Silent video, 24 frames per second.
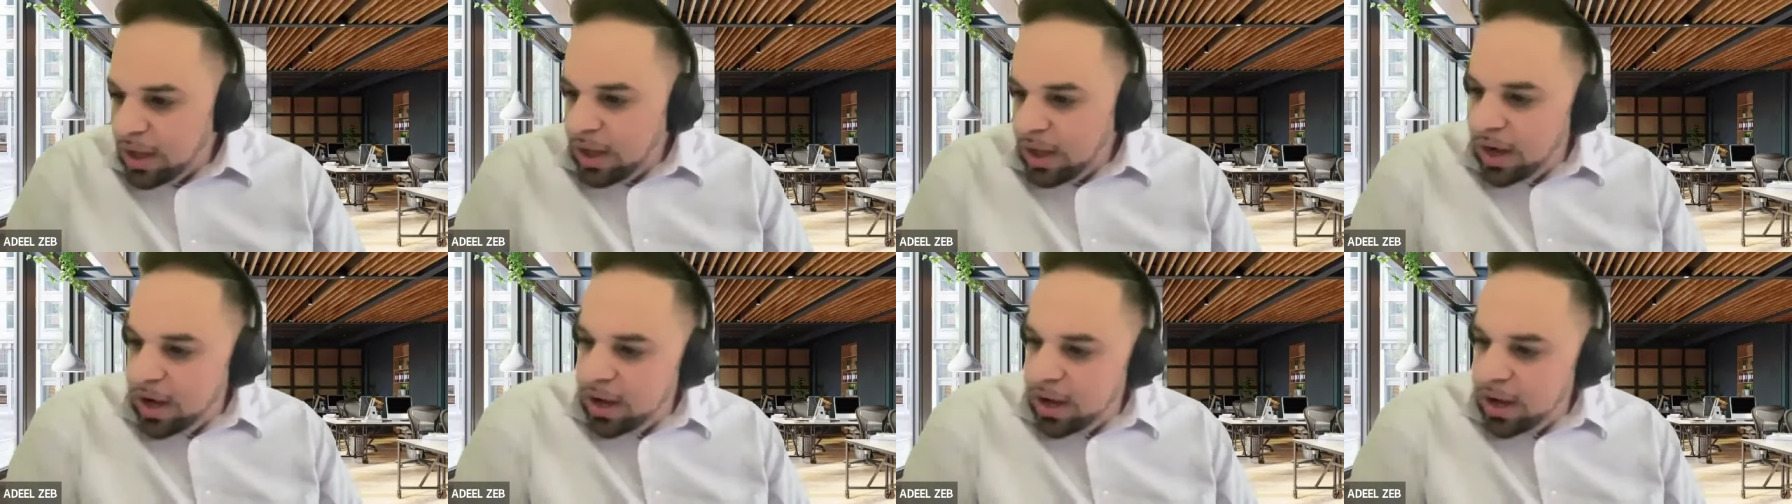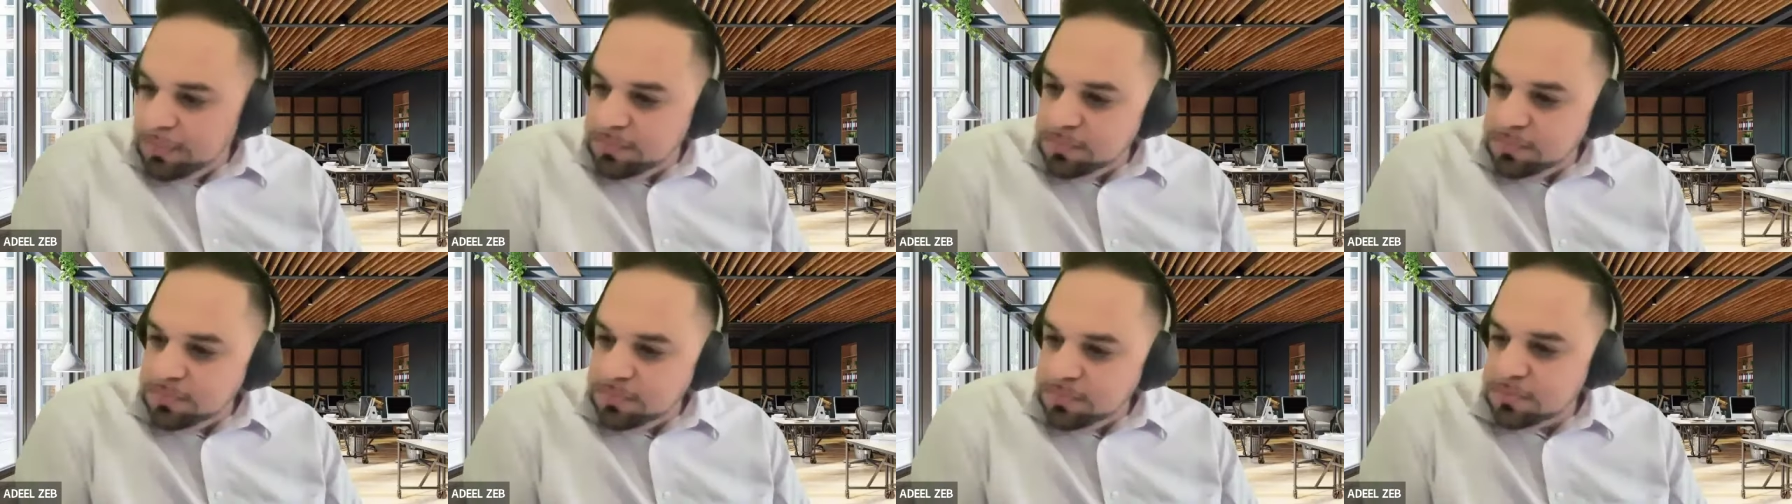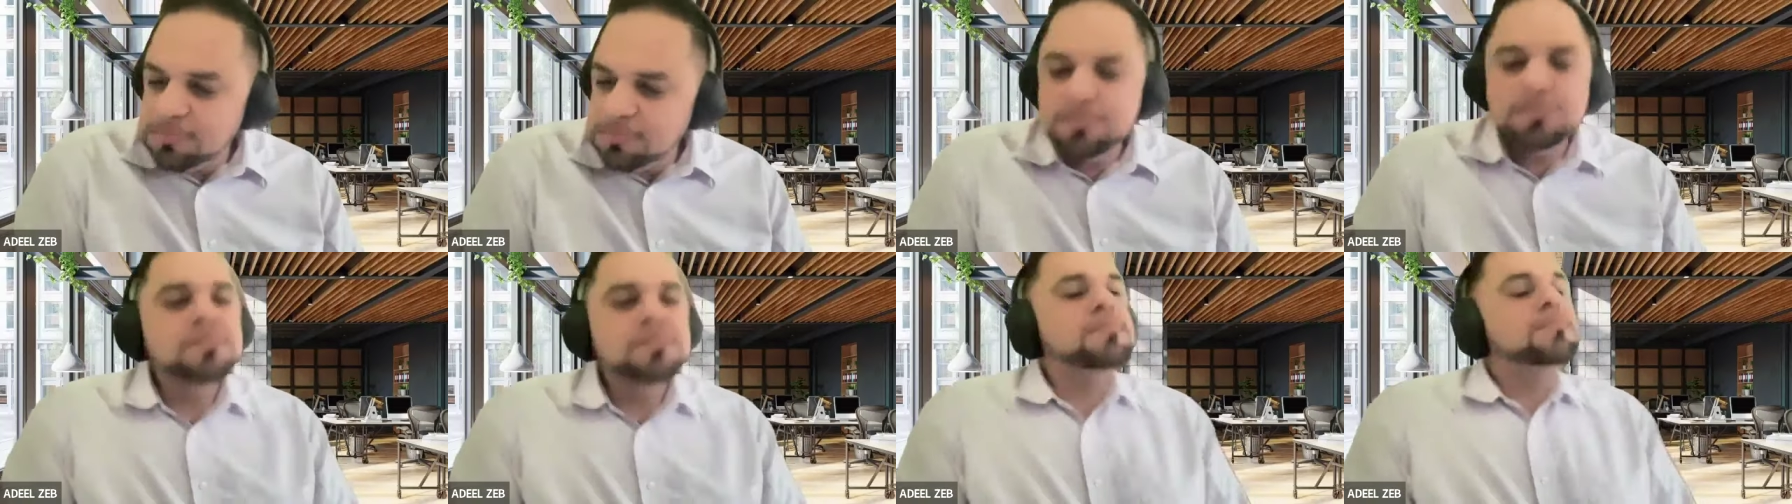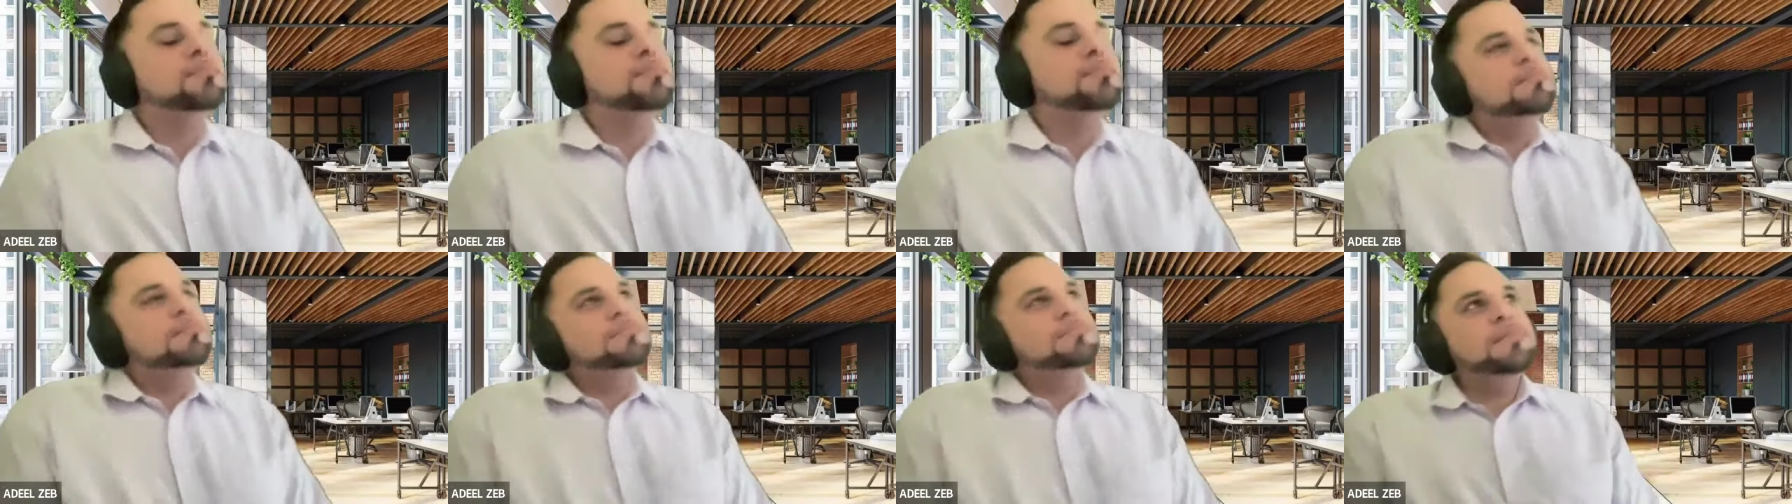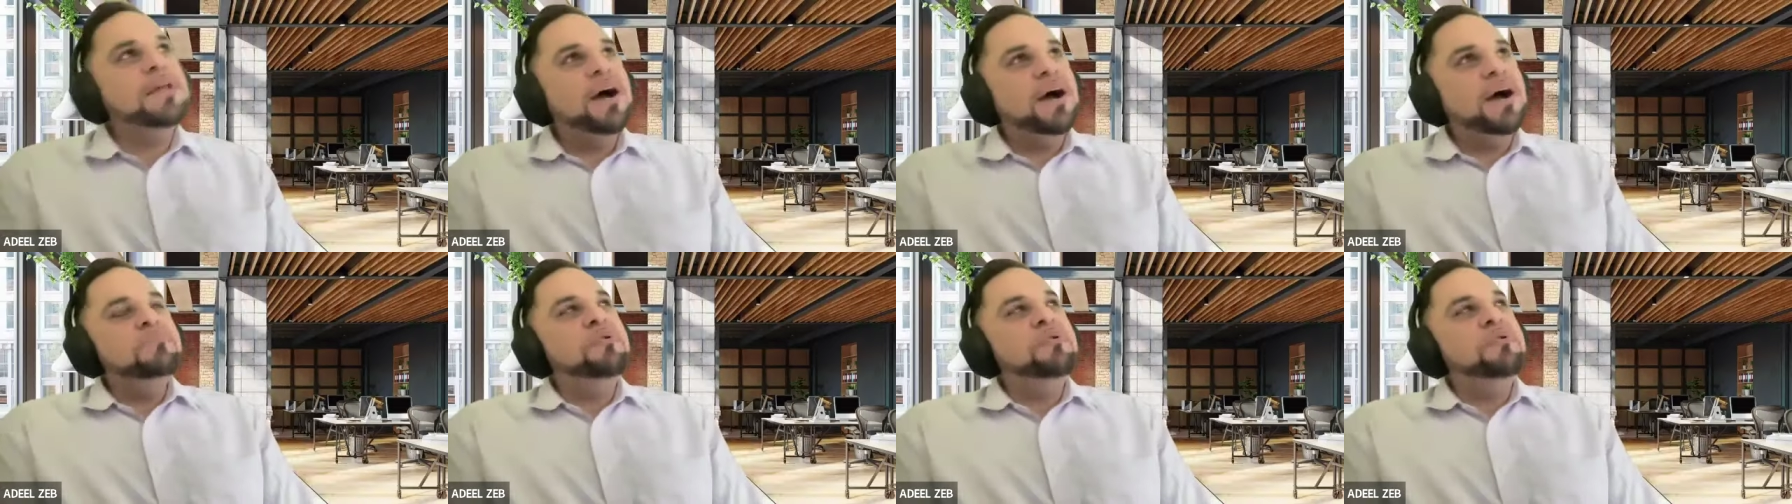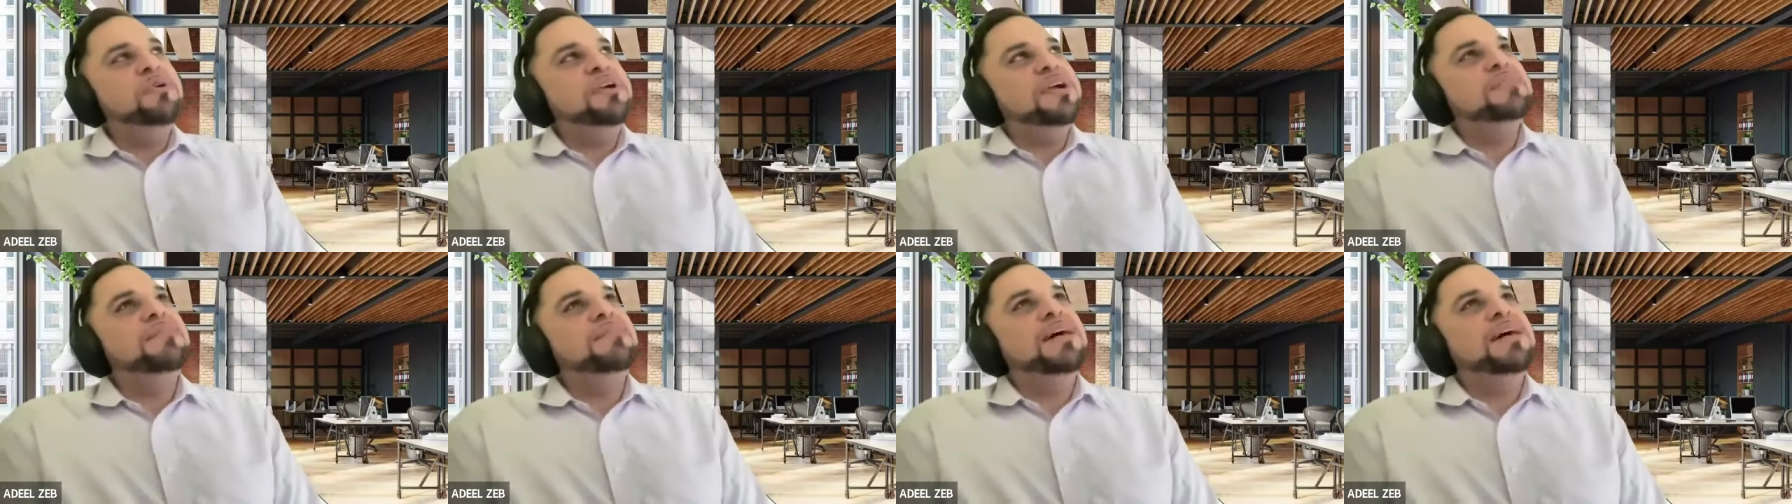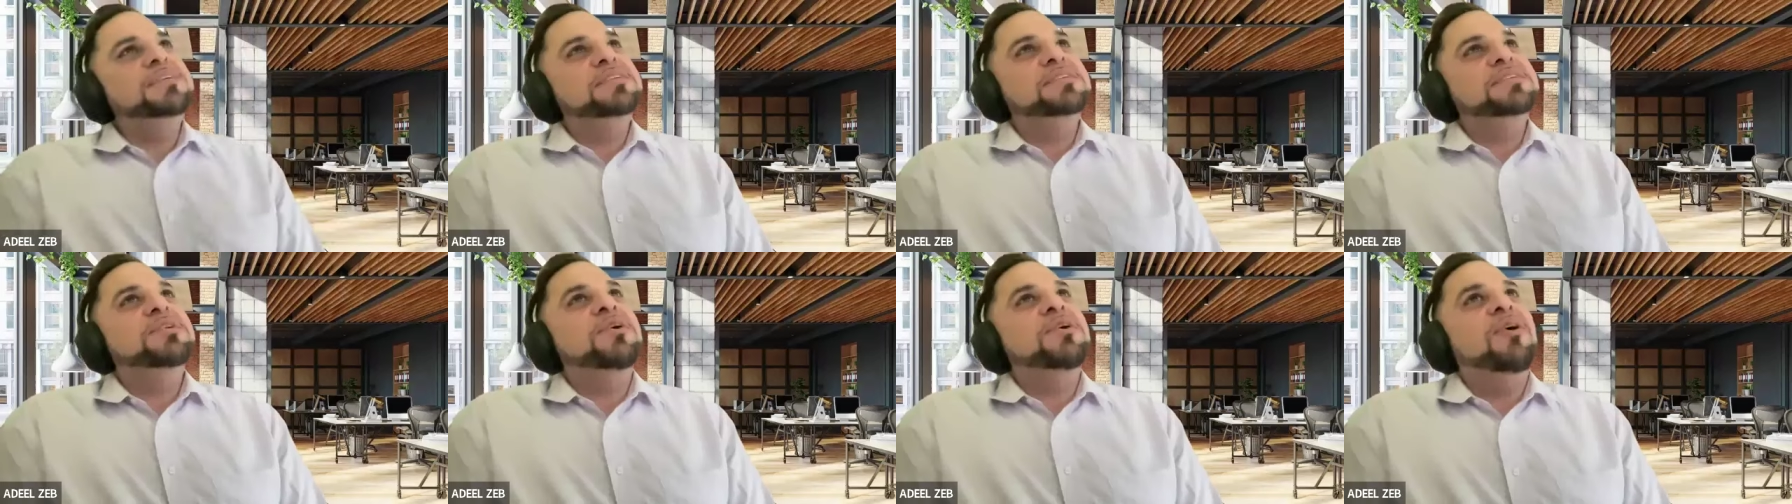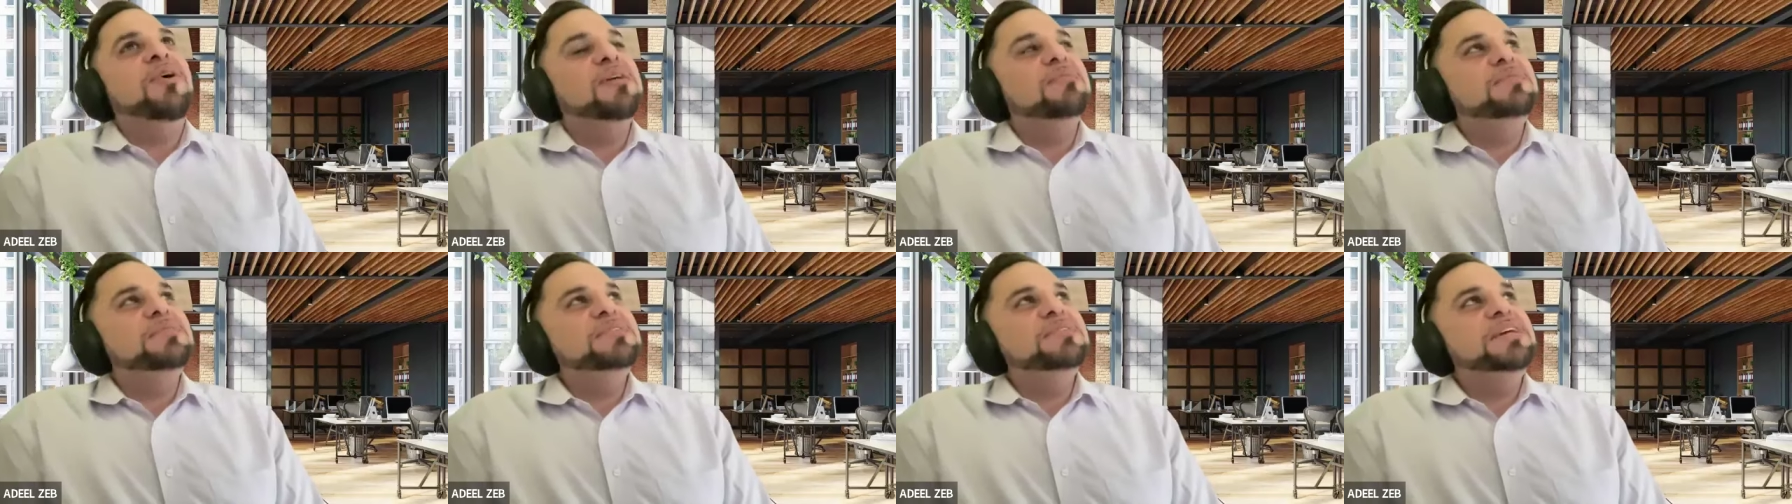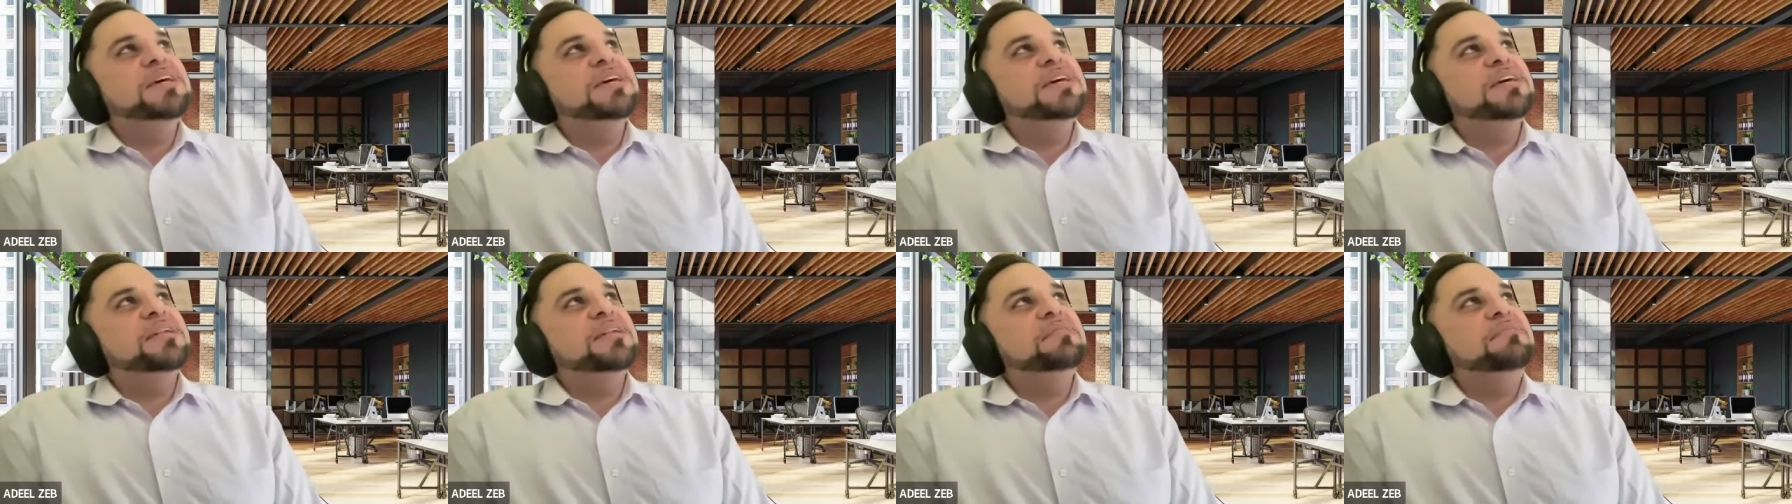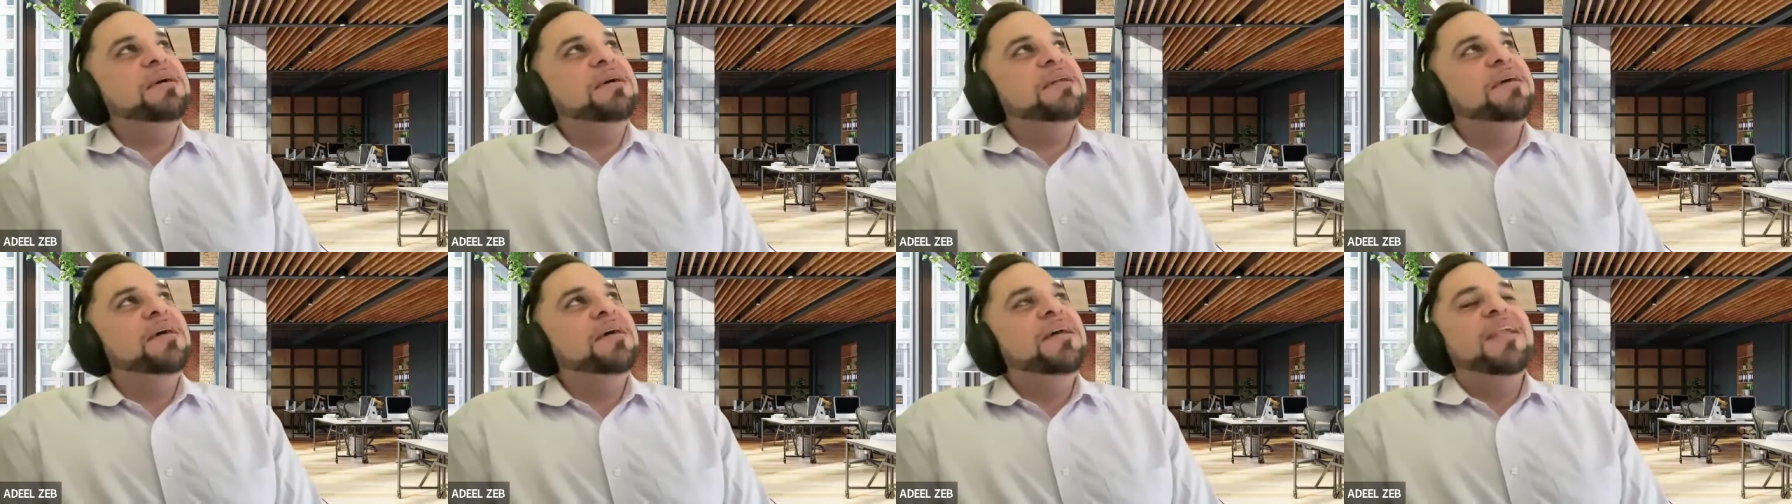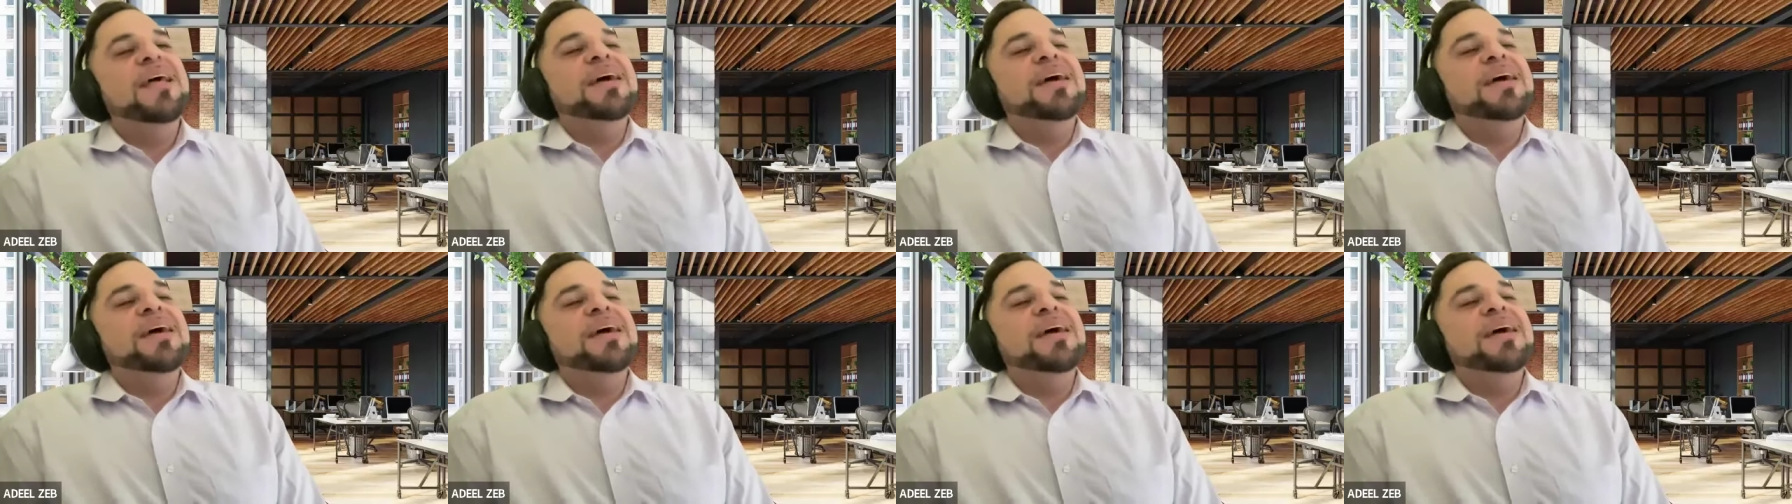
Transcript: Um, now I'm wondering if I should call him Sheikh Obani.